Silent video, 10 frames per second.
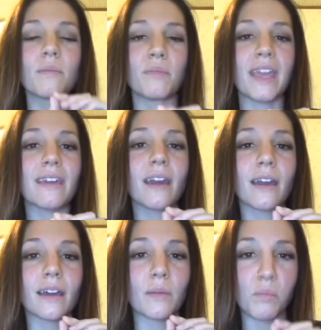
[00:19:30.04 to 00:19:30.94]
make
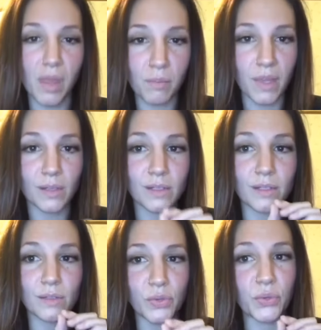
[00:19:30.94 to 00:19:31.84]
a commitment
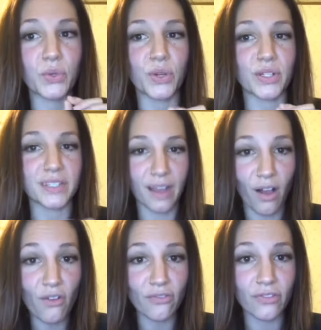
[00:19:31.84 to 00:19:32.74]
to
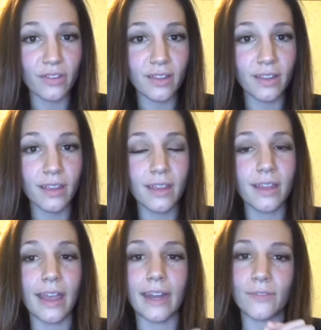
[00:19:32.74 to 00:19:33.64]
yourself.
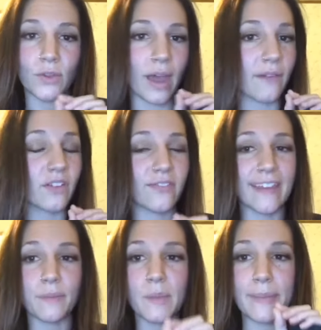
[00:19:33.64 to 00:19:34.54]
And if you have a
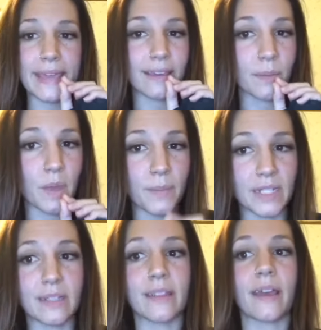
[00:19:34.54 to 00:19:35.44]
family, make a
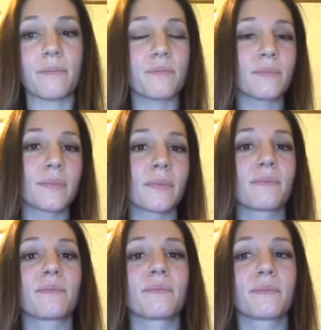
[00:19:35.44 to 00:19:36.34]
commitment to them
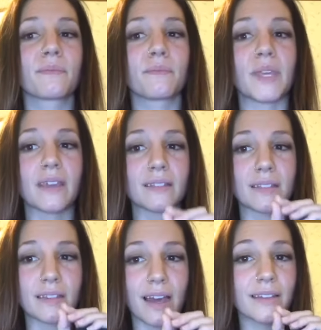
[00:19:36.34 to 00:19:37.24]
because
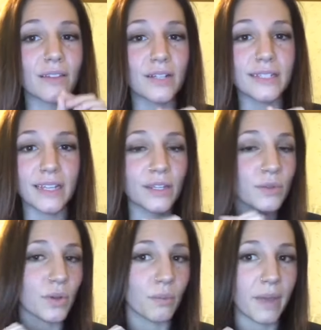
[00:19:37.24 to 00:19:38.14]
God looks at
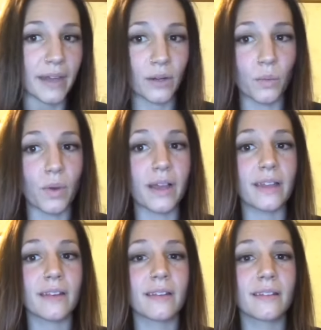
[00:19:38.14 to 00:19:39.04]
you no matter
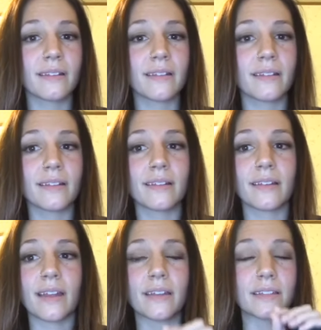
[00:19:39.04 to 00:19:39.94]
what
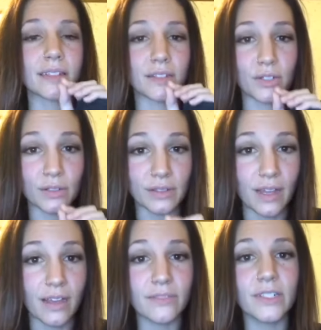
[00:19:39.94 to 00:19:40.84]
and says you're
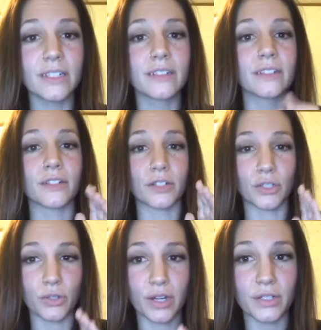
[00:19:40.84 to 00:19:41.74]
loved, you're
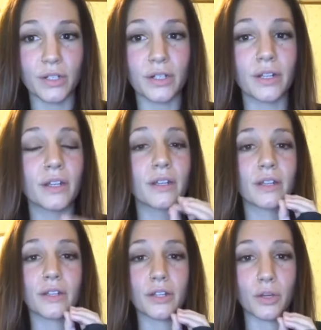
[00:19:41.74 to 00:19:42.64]
treasured,
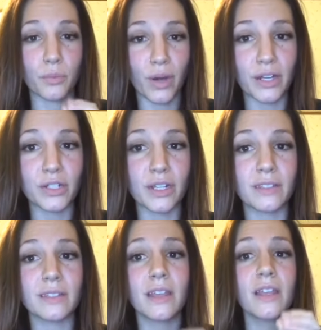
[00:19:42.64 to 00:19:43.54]
you're
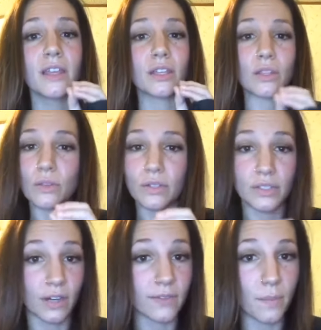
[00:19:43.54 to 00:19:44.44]
precious, you
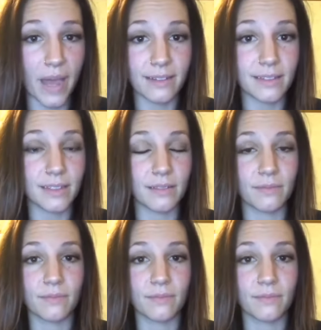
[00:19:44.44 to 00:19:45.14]
deserve the best.